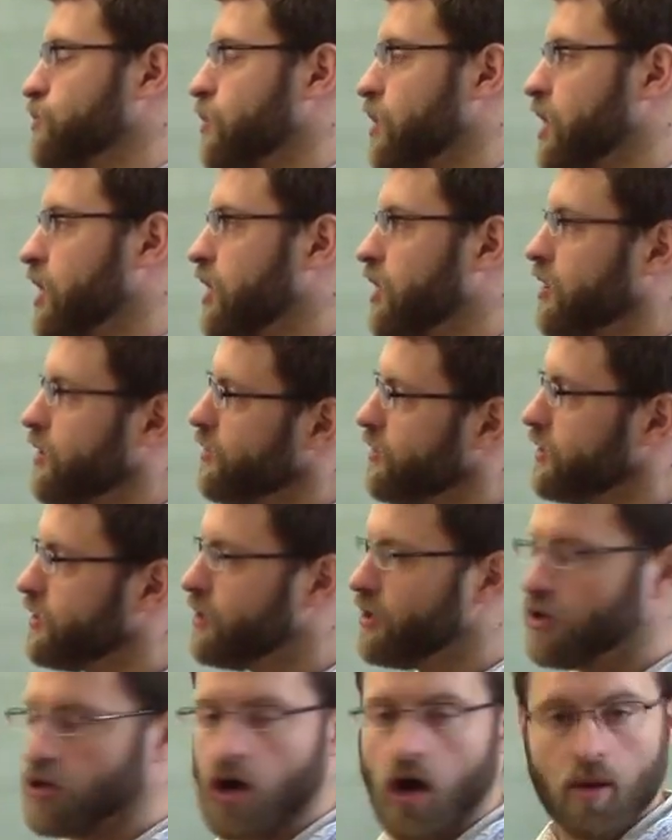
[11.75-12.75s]
where the
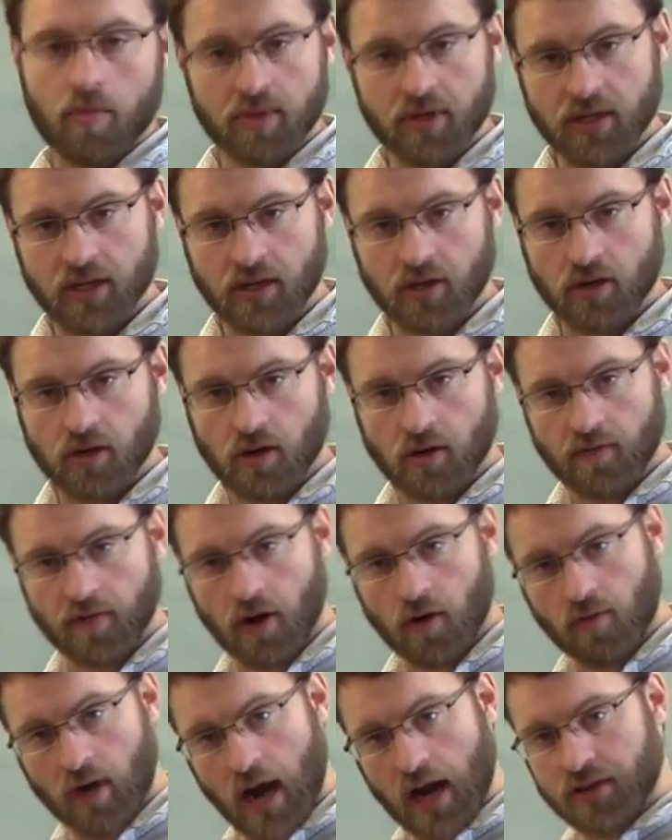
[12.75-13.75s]
denominator of
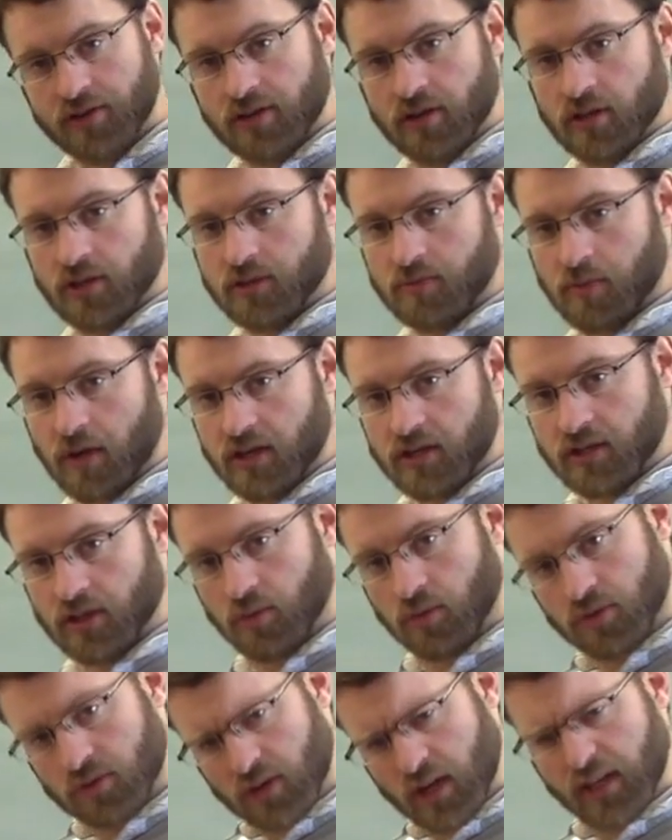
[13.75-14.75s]
our rational expression that
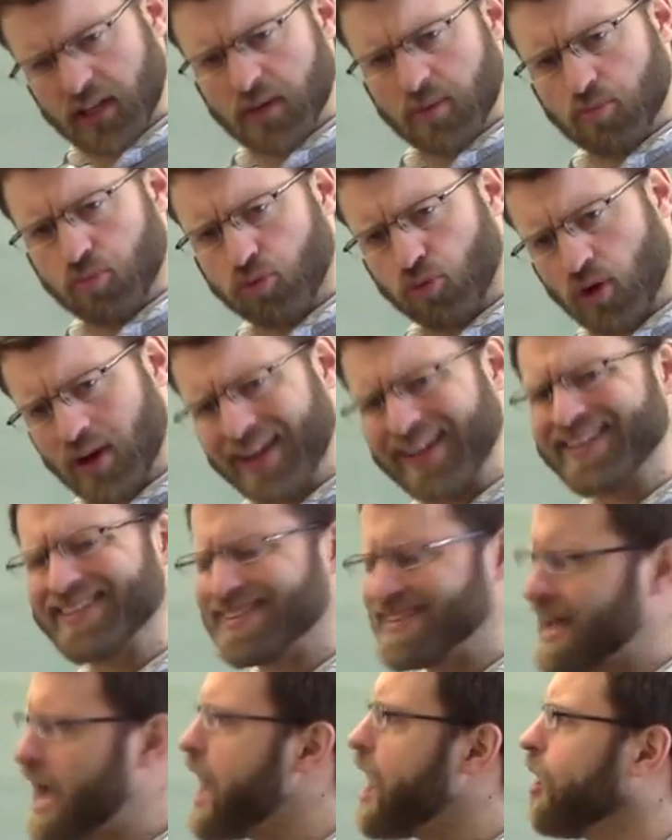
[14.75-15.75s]
we're trying to break
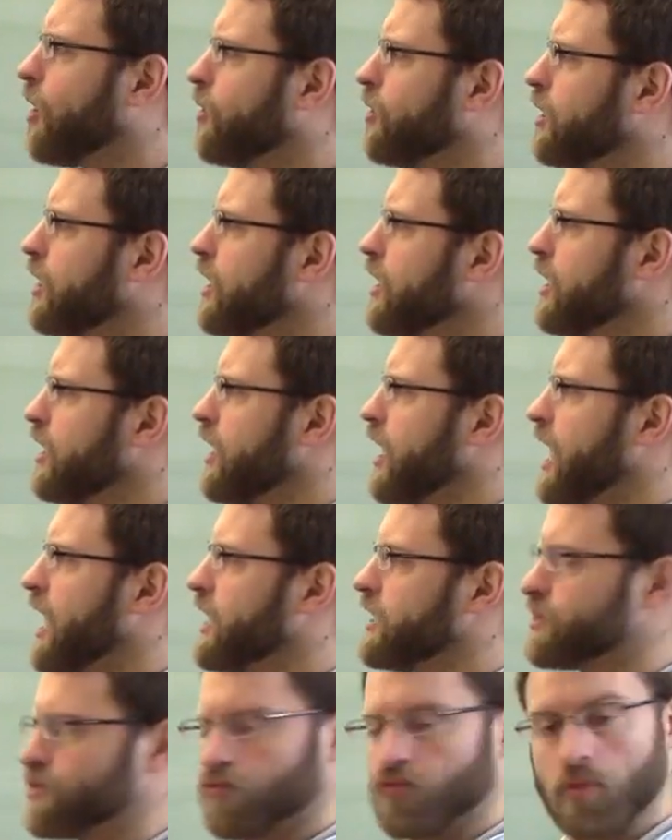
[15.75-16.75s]
down
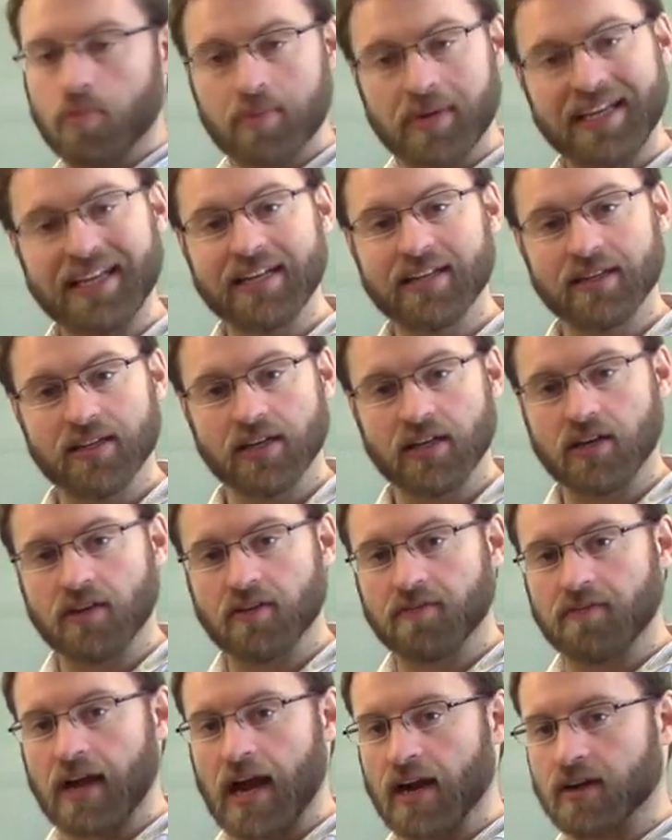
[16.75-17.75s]
has repeated linear
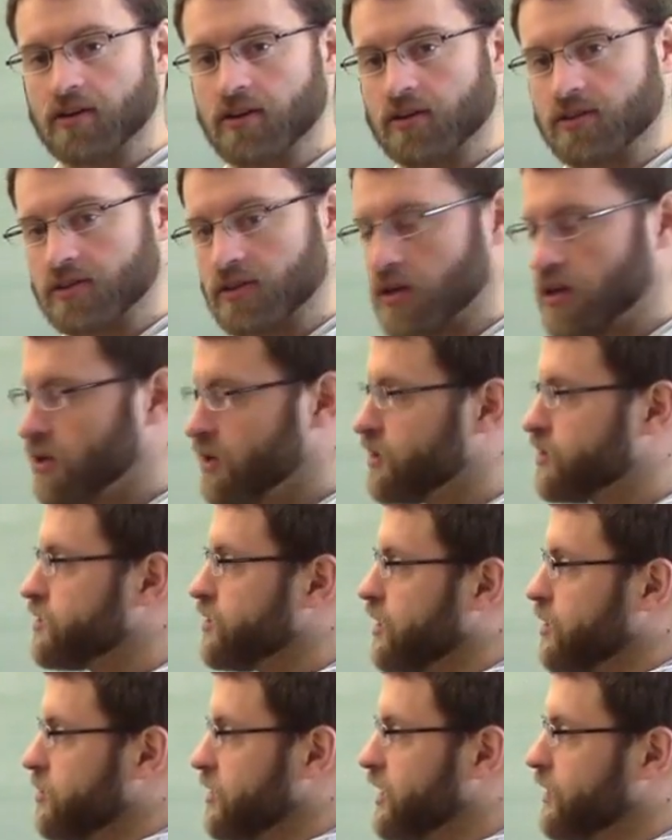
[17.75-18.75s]
factors. So
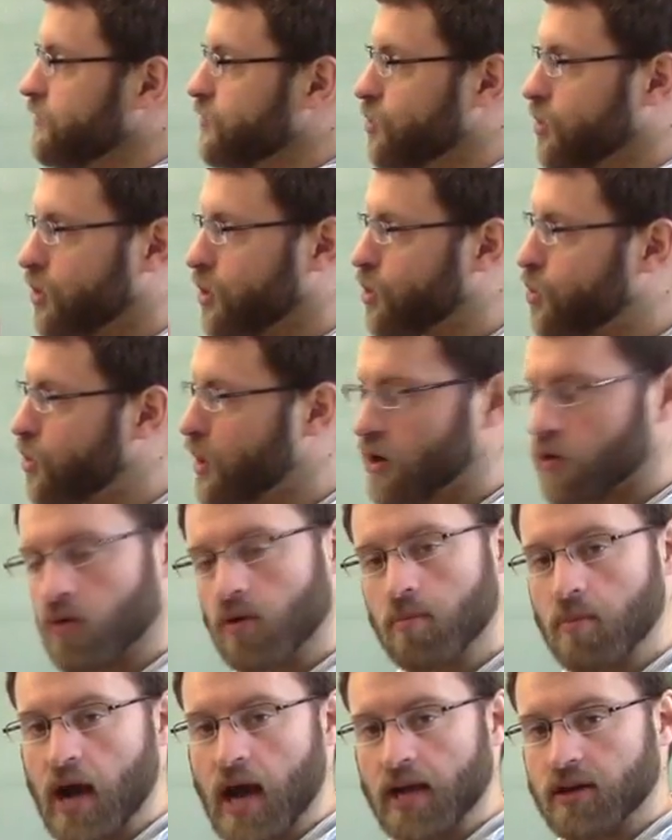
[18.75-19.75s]
let me give you a quick
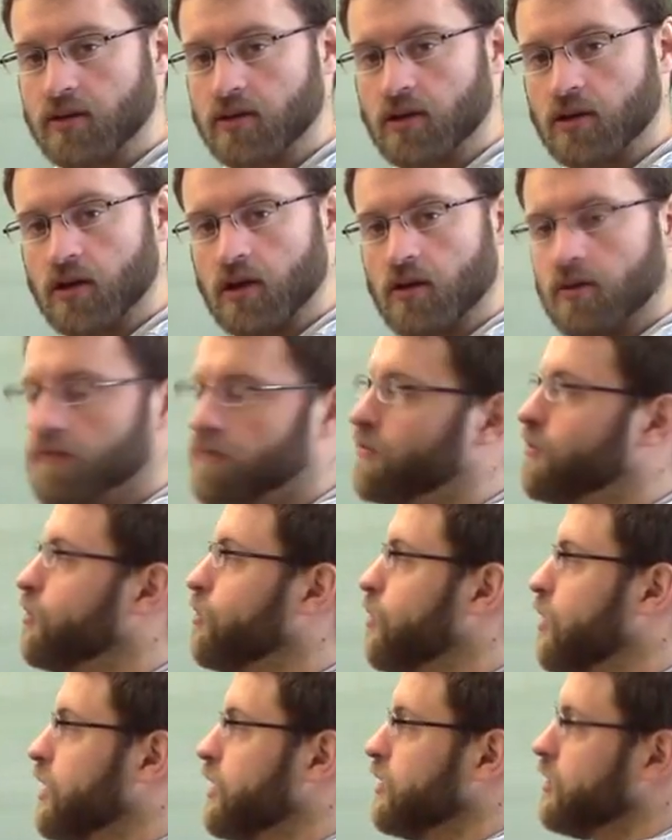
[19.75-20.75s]
reminder of
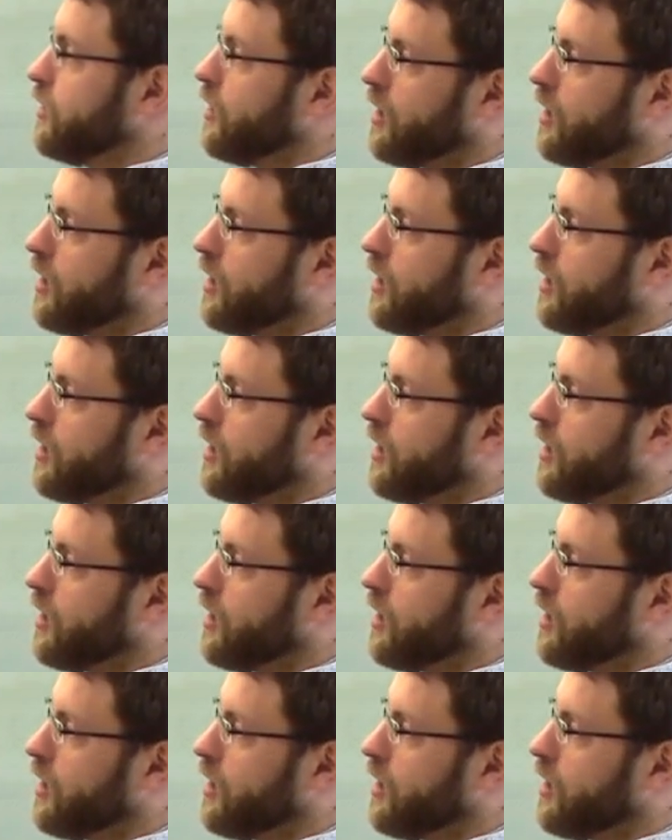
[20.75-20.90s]
what